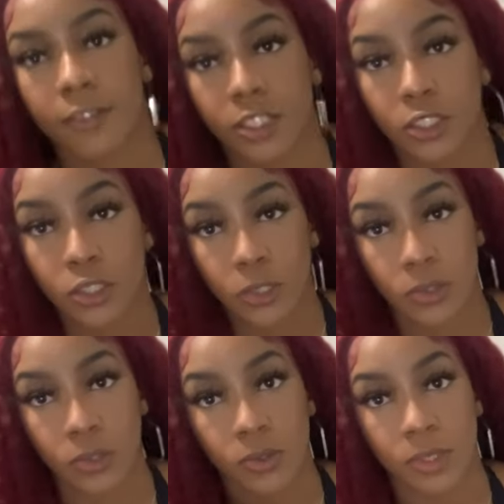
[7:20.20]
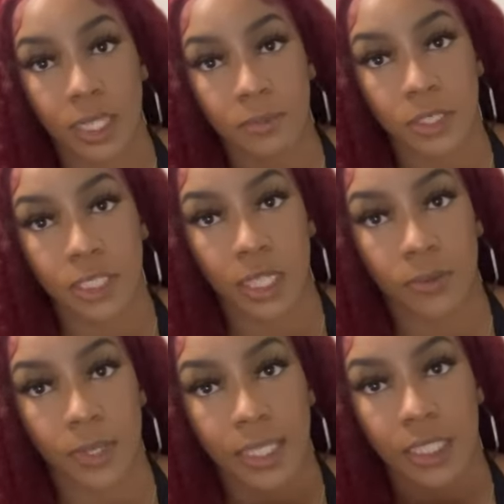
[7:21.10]
for the shoes, I'm just gonna
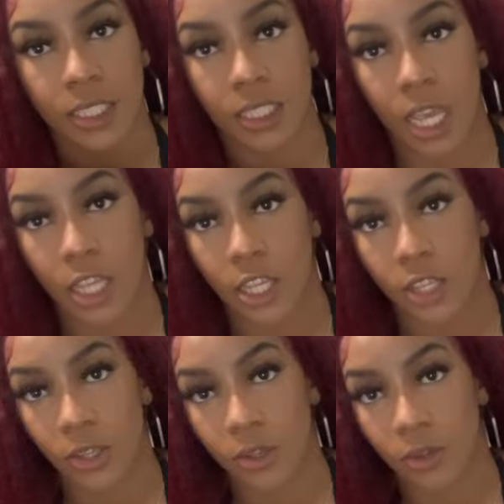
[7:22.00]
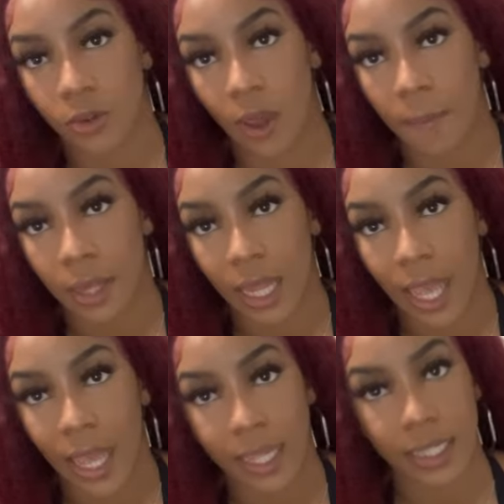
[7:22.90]
wear these cute
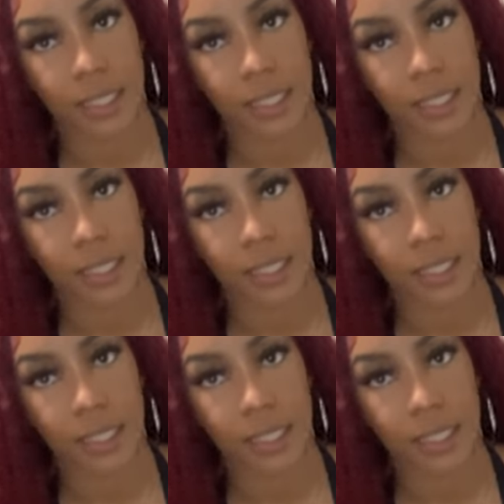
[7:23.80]
black